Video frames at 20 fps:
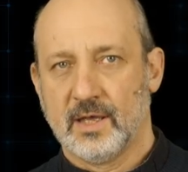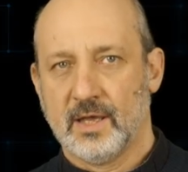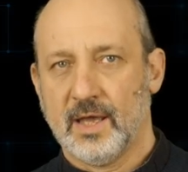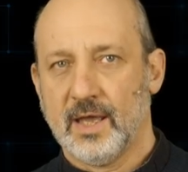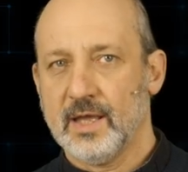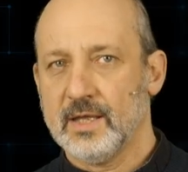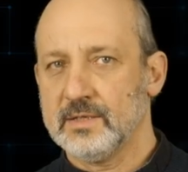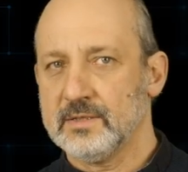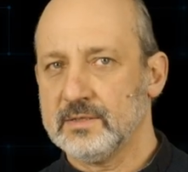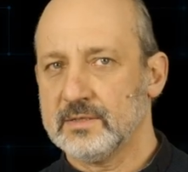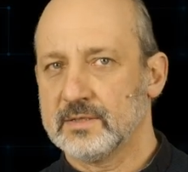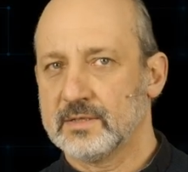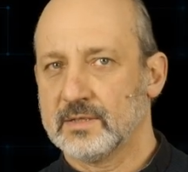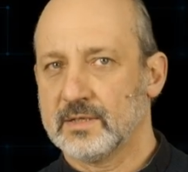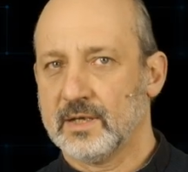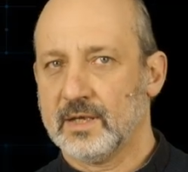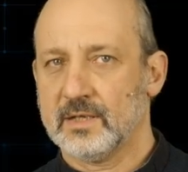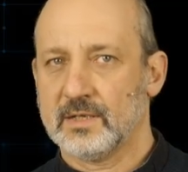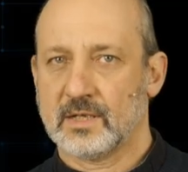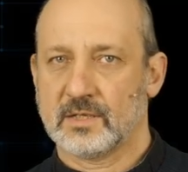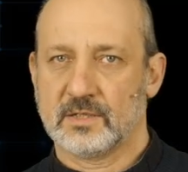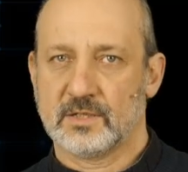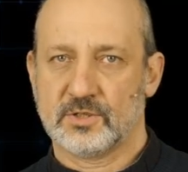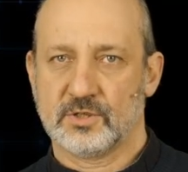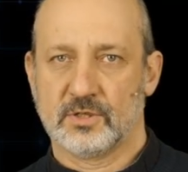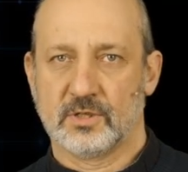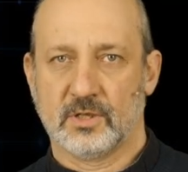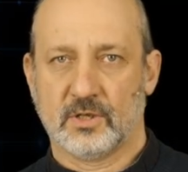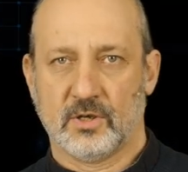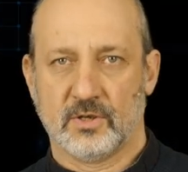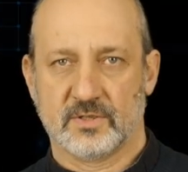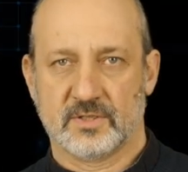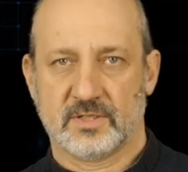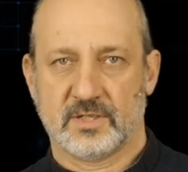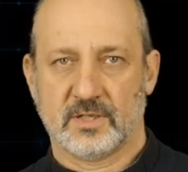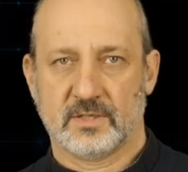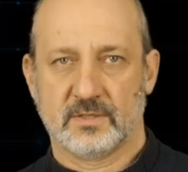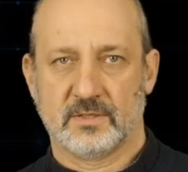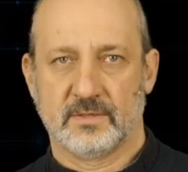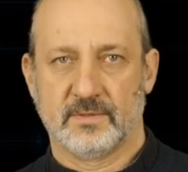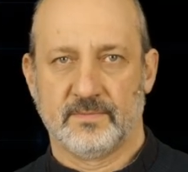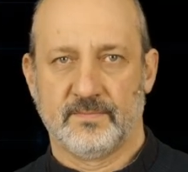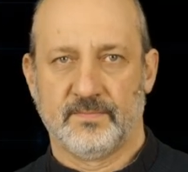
and an additional constant.